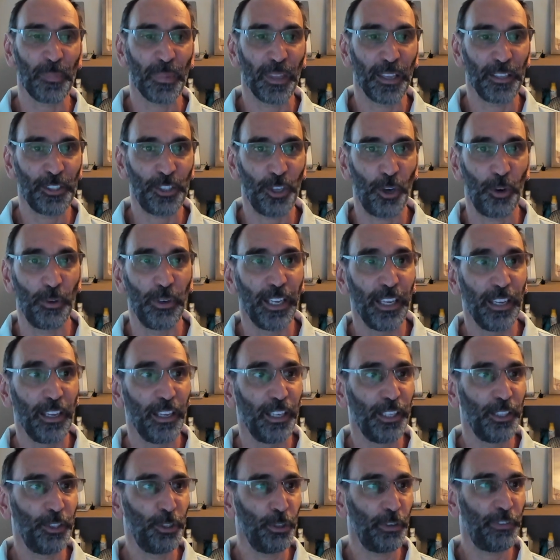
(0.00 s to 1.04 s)
So
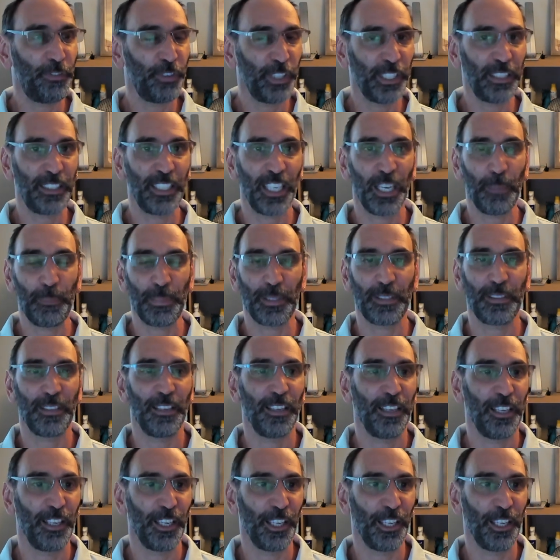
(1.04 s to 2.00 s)
2 free tips.